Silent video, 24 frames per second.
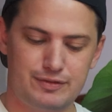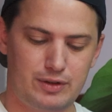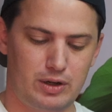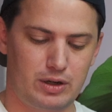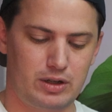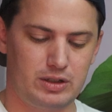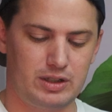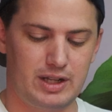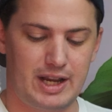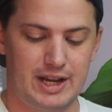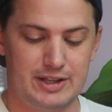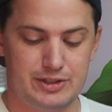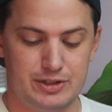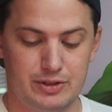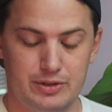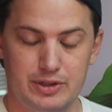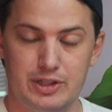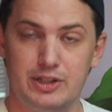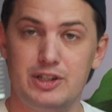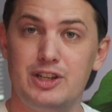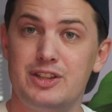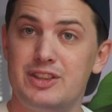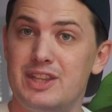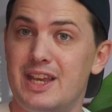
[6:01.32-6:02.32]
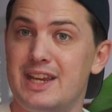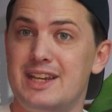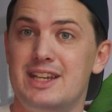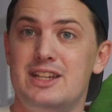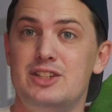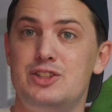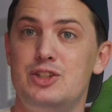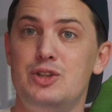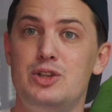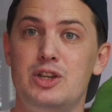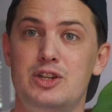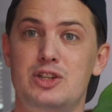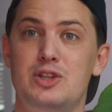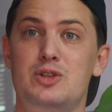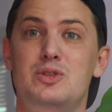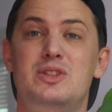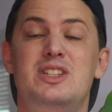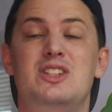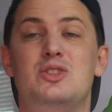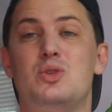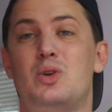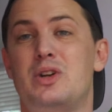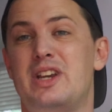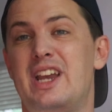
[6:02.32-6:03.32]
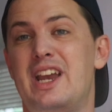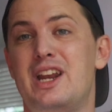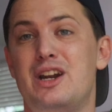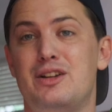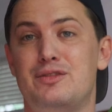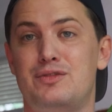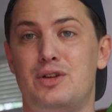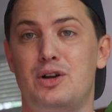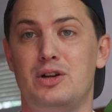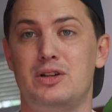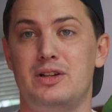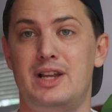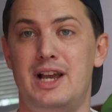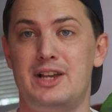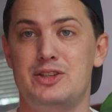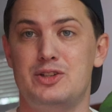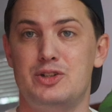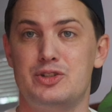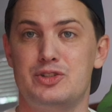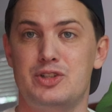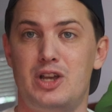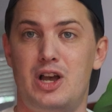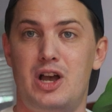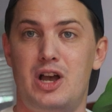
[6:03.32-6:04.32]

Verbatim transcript: fertilizer. The good thing is you can use these organic fertilizers